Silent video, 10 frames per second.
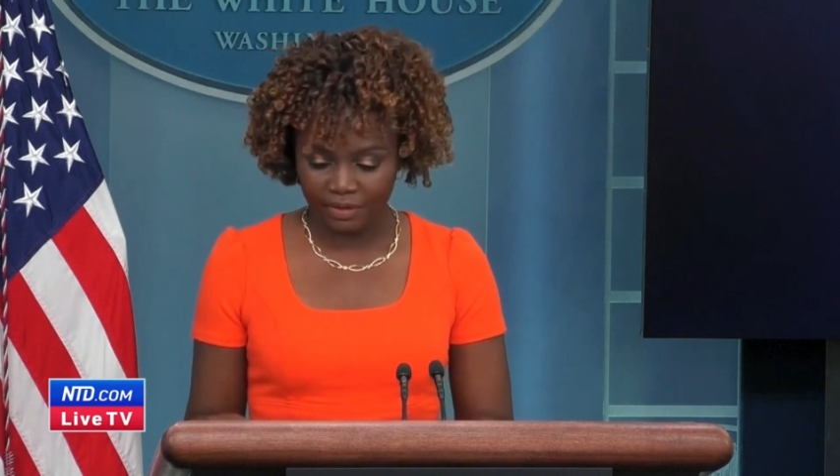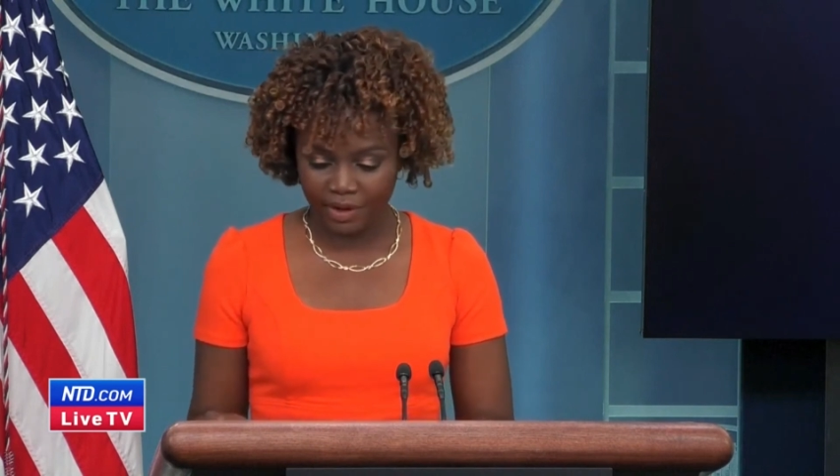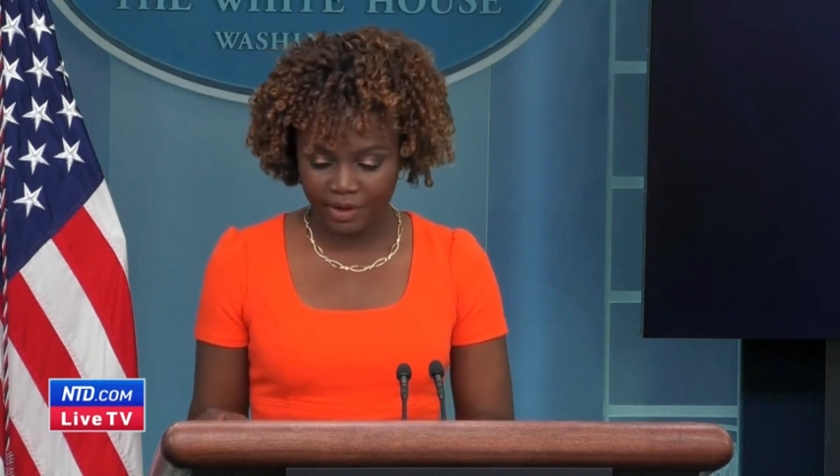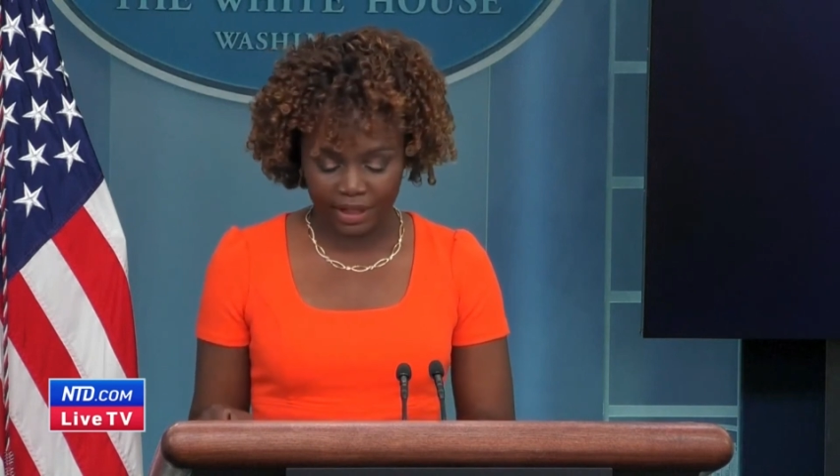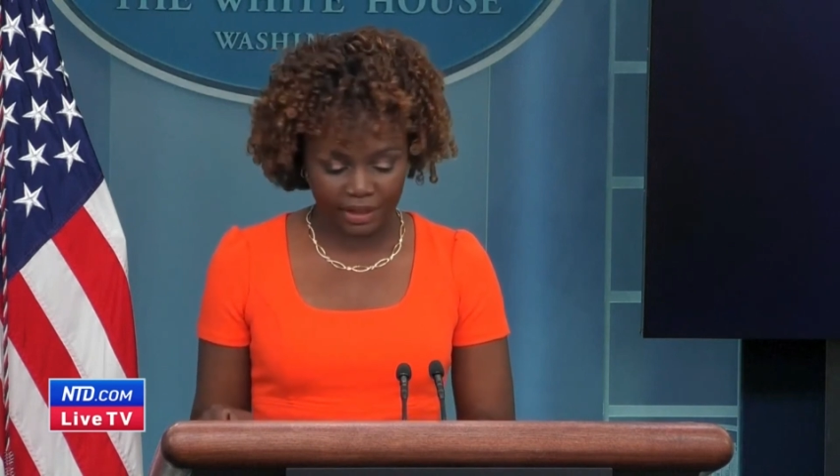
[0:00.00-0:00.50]

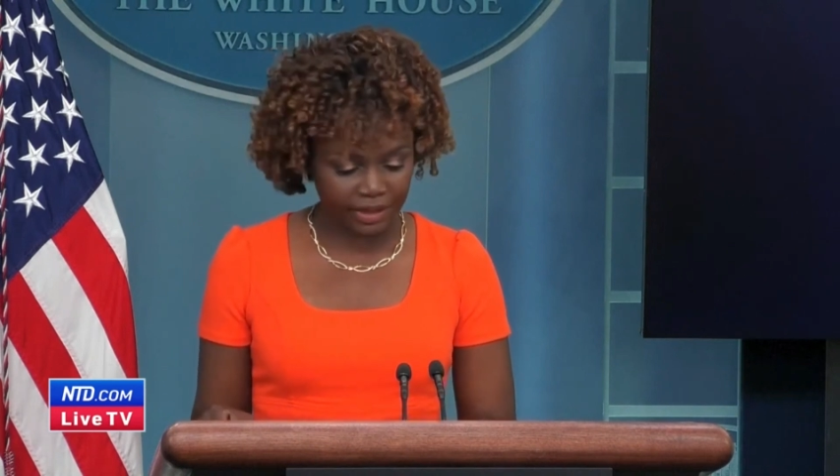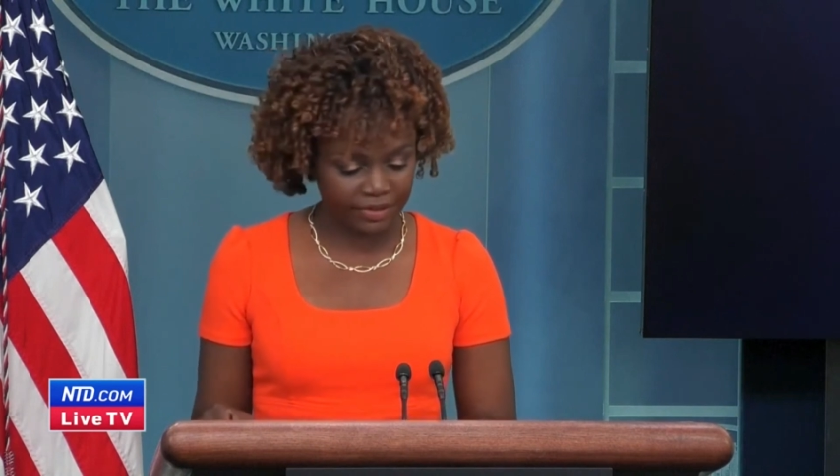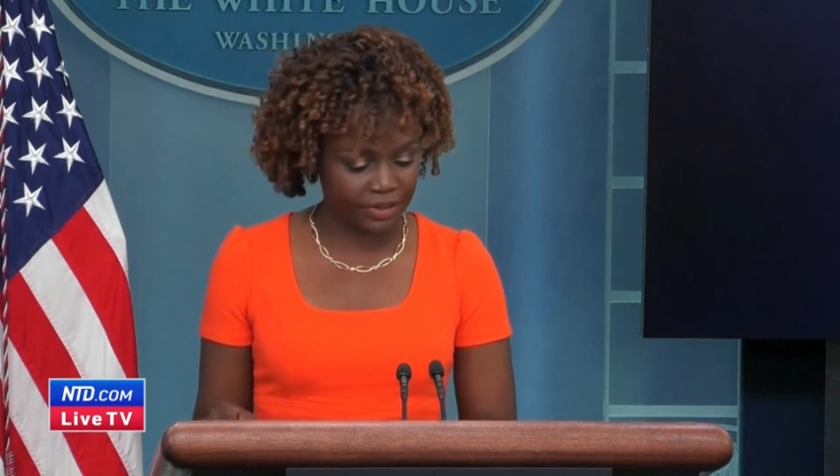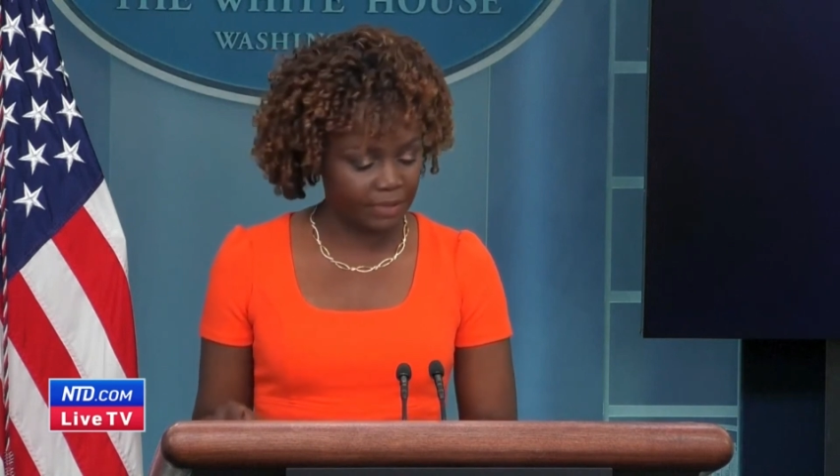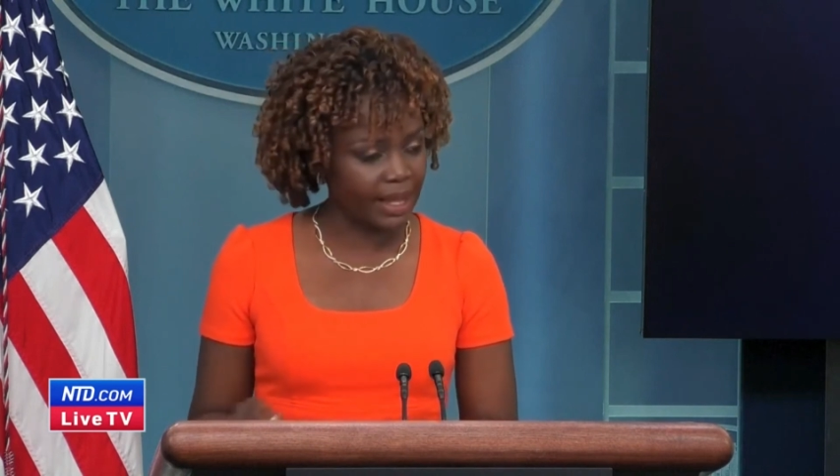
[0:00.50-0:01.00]
very clear
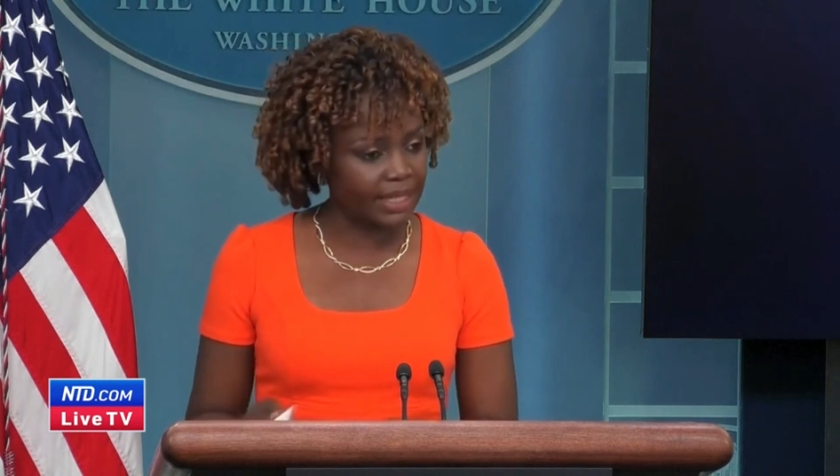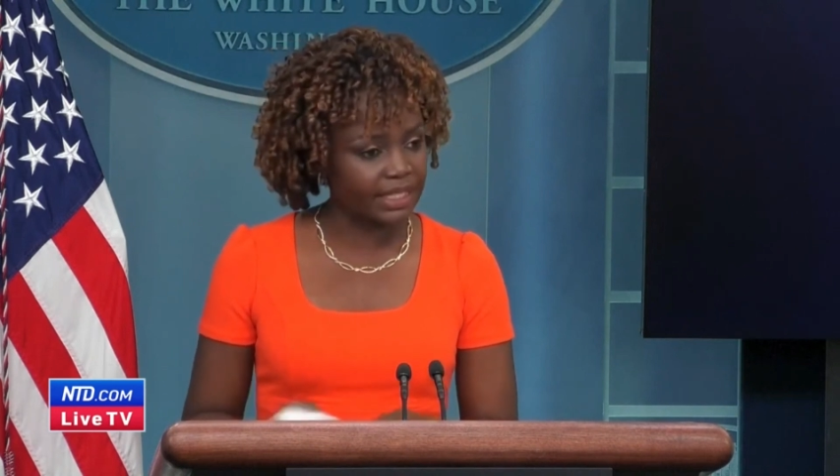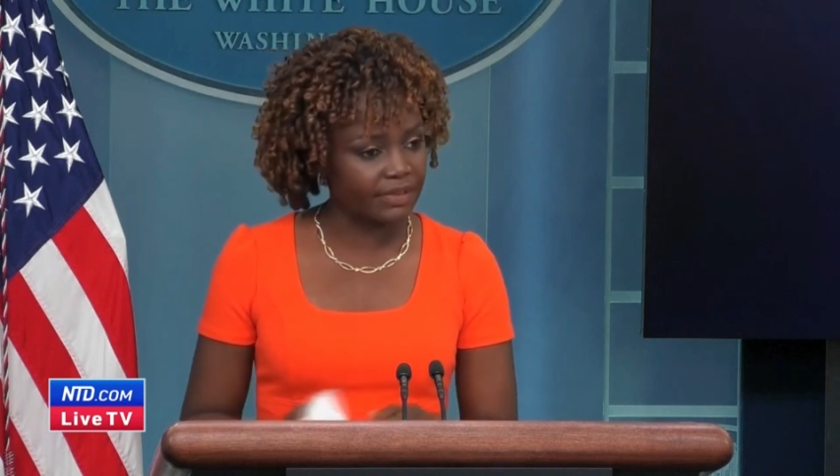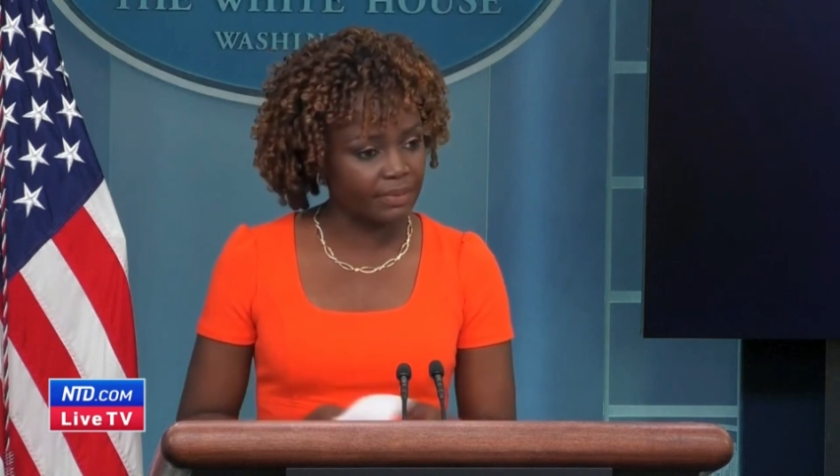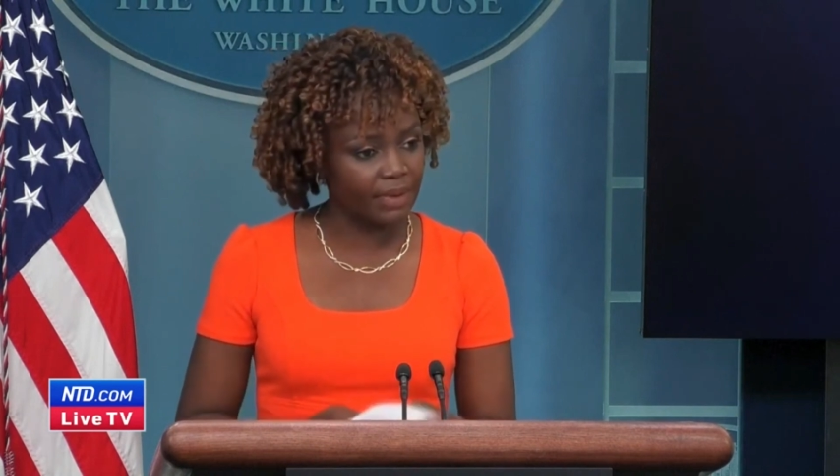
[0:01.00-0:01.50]
for the past
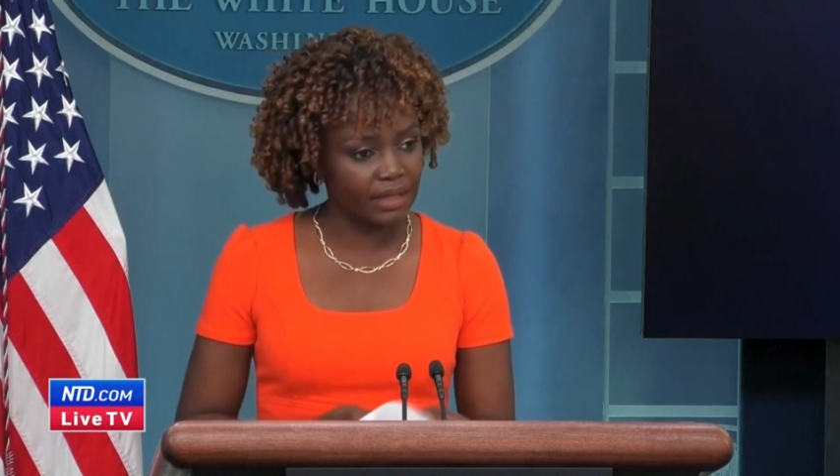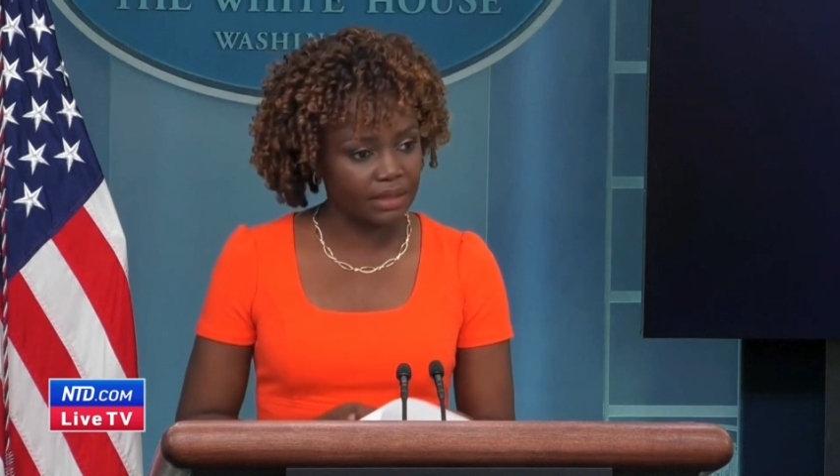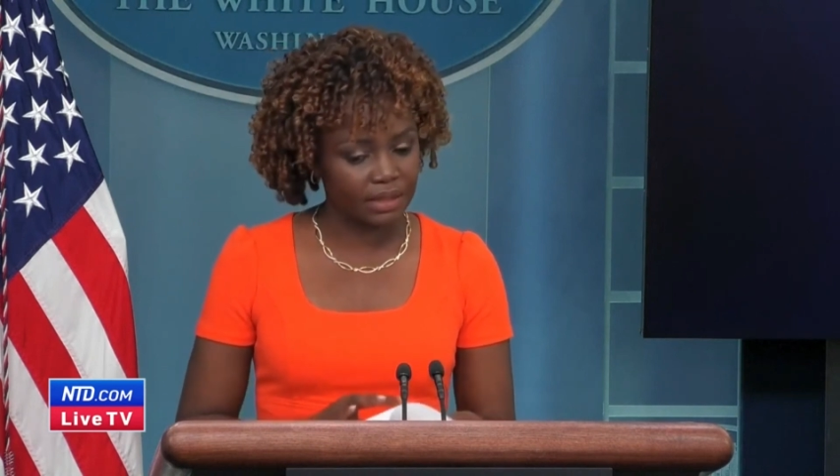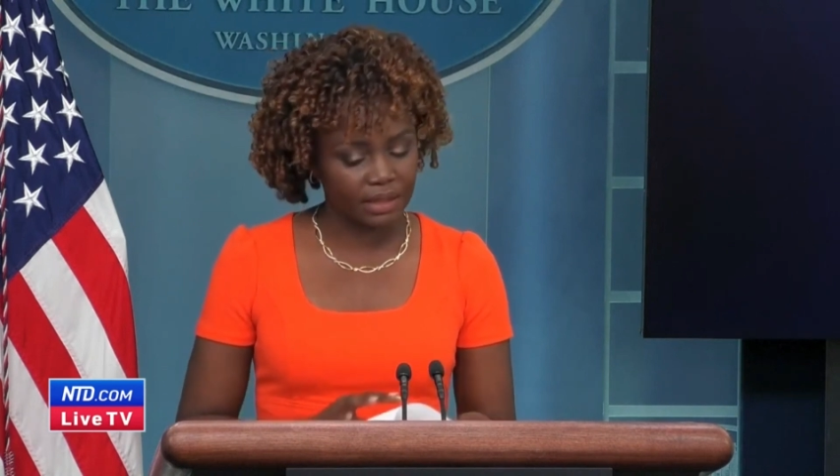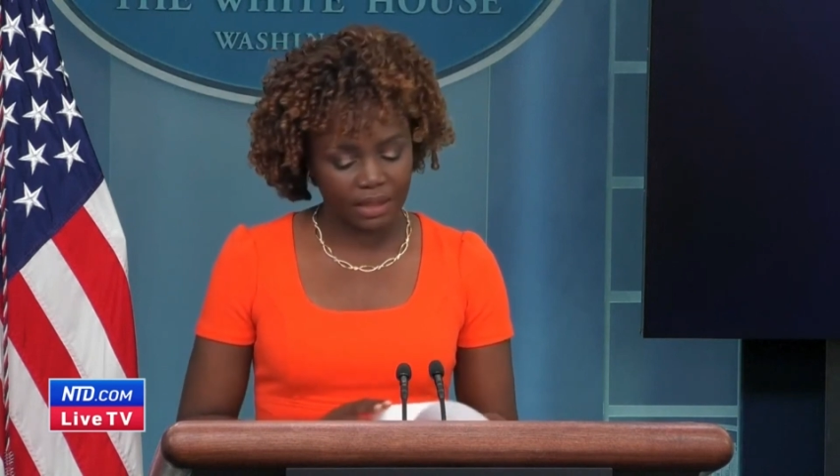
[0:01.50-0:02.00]
several
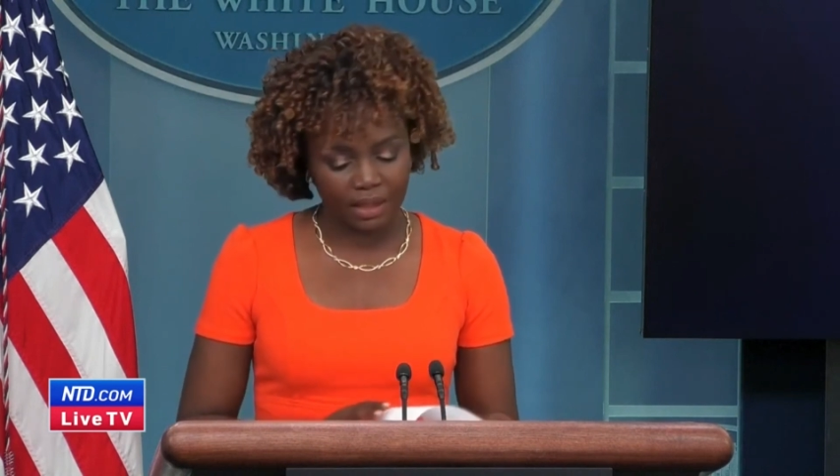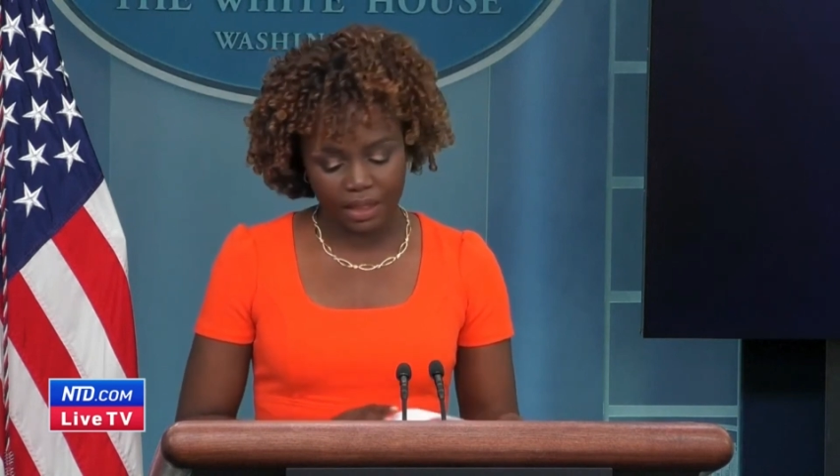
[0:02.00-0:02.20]
months